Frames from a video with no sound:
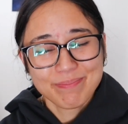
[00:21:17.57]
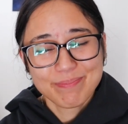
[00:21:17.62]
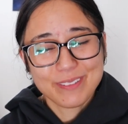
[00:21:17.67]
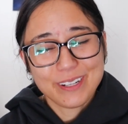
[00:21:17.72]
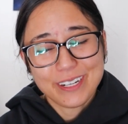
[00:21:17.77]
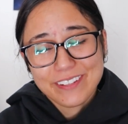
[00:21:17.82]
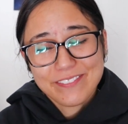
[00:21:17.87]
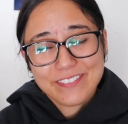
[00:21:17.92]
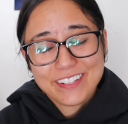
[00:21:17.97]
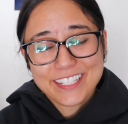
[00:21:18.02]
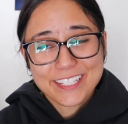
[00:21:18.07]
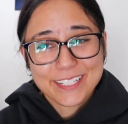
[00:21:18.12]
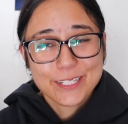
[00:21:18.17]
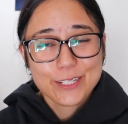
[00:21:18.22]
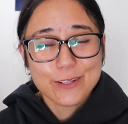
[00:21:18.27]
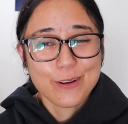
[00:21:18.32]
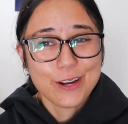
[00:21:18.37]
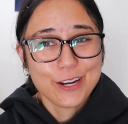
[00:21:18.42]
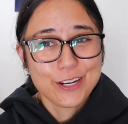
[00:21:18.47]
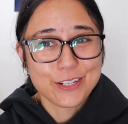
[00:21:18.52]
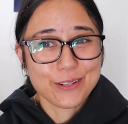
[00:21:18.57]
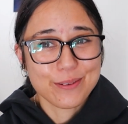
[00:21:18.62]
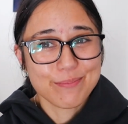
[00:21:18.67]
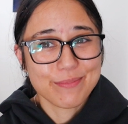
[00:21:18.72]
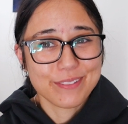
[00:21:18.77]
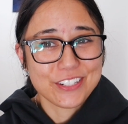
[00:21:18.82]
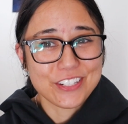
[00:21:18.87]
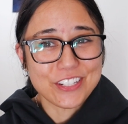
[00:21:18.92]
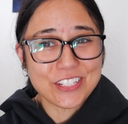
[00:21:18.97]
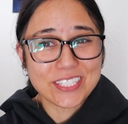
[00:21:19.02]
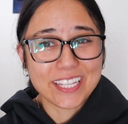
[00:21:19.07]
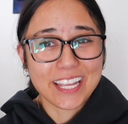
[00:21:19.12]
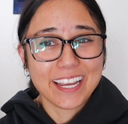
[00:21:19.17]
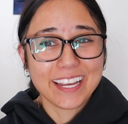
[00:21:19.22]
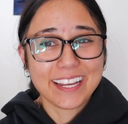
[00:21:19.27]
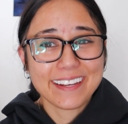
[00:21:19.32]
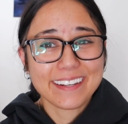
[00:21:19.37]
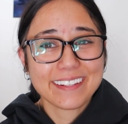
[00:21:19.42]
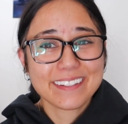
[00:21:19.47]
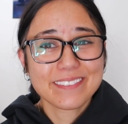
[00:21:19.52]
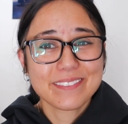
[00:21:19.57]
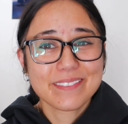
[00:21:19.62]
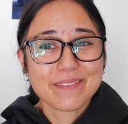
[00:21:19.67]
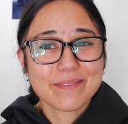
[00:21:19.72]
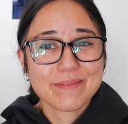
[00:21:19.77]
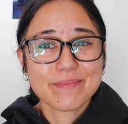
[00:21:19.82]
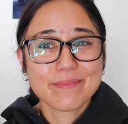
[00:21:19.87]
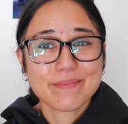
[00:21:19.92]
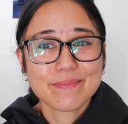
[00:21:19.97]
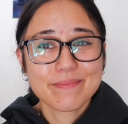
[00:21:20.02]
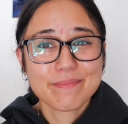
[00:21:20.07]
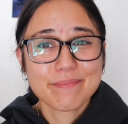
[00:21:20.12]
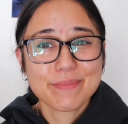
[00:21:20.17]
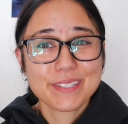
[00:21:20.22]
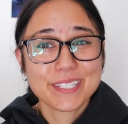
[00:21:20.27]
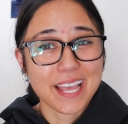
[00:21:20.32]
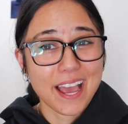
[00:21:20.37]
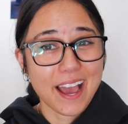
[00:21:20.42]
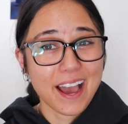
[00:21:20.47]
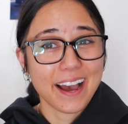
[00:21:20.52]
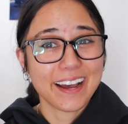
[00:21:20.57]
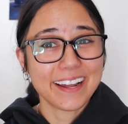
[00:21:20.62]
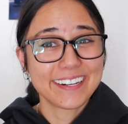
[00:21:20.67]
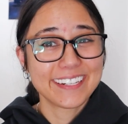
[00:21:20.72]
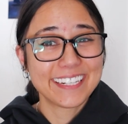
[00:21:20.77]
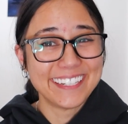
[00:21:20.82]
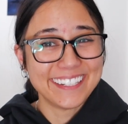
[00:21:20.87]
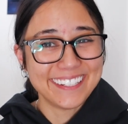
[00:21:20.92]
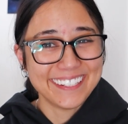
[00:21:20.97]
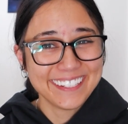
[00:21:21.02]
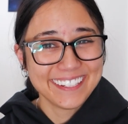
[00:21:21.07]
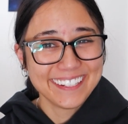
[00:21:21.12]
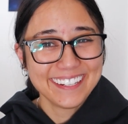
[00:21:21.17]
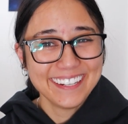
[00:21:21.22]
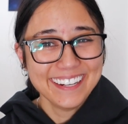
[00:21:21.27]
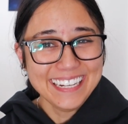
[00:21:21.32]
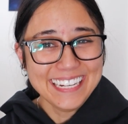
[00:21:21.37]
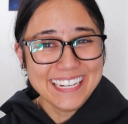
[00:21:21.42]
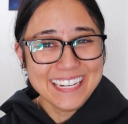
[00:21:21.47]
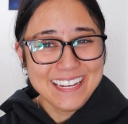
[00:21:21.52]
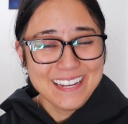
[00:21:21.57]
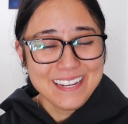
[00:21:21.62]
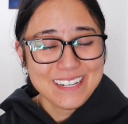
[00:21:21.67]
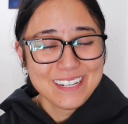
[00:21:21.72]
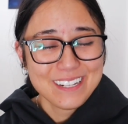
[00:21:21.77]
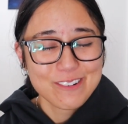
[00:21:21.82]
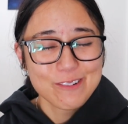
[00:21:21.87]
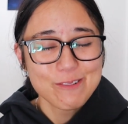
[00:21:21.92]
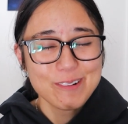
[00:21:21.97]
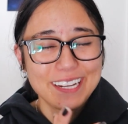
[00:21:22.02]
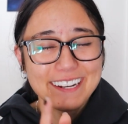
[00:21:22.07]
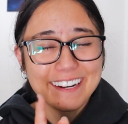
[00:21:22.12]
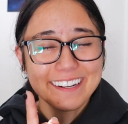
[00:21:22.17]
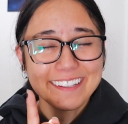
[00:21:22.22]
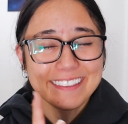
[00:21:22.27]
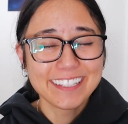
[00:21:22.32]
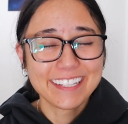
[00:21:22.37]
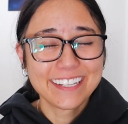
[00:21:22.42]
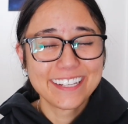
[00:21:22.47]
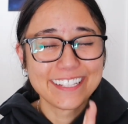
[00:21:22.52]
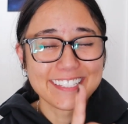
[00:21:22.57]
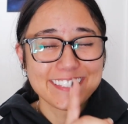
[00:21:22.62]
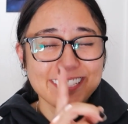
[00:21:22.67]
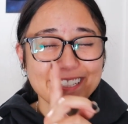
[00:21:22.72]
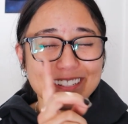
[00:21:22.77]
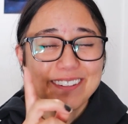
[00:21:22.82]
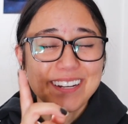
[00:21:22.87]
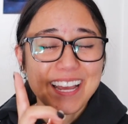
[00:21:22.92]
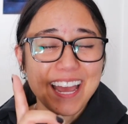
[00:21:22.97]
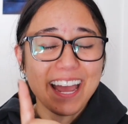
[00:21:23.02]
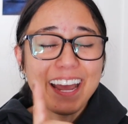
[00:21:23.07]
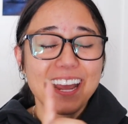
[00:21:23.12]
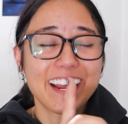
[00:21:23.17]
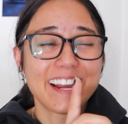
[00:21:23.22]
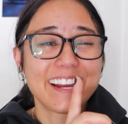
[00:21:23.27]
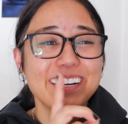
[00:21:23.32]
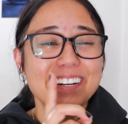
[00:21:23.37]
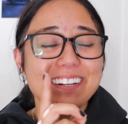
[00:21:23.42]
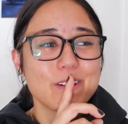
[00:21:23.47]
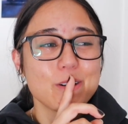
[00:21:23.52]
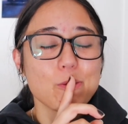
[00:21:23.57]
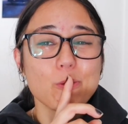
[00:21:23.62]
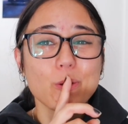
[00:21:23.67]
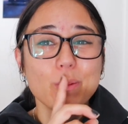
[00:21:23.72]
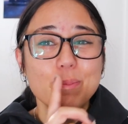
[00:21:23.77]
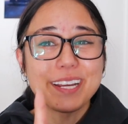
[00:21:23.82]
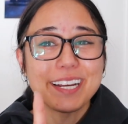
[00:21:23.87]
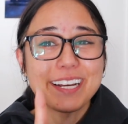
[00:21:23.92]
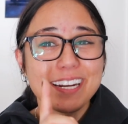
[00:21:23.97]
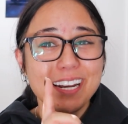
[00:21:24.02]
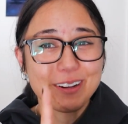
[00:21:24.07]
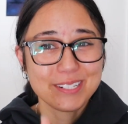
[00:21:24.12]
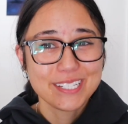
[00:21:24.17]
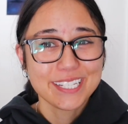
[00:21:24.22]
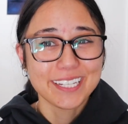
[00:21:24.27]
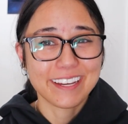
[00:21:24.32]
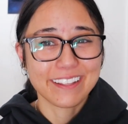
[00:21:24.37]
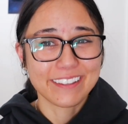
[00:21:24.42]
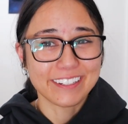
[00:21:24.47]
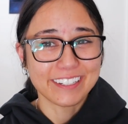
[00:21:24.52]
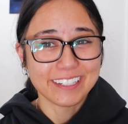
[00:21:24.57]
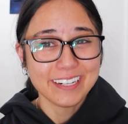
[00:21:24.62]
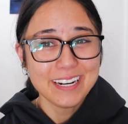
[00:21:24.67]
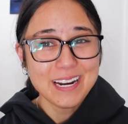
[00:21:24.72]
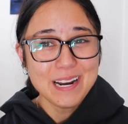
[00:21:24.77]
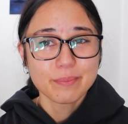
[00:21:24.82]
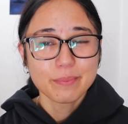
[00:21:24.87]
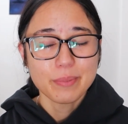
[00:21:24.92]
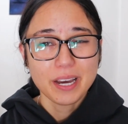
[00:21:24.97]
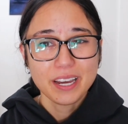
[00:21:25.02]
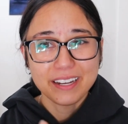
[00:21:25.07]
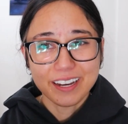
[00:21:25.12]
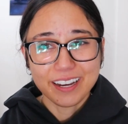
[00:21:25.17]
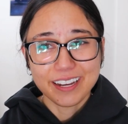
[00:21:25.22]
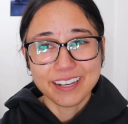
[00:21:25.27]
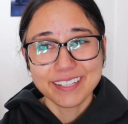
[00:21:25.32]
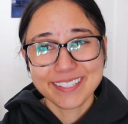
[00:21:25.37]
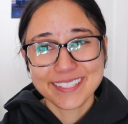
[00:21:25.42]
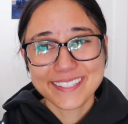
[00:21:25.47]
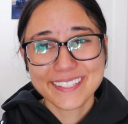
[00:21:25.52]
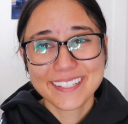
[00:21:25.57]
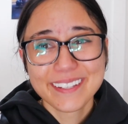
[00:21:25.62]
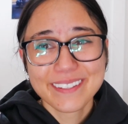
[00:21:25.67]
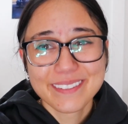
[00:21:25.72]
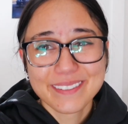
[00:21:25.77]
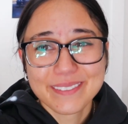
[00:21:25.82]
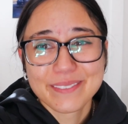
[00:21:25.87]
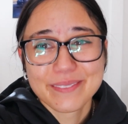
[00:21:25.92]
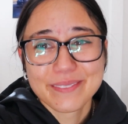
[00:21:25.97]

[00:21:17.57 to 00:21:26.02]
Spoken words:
not even situation, but just like sad, we got this, okay? We'll make it out together. Bye, guys.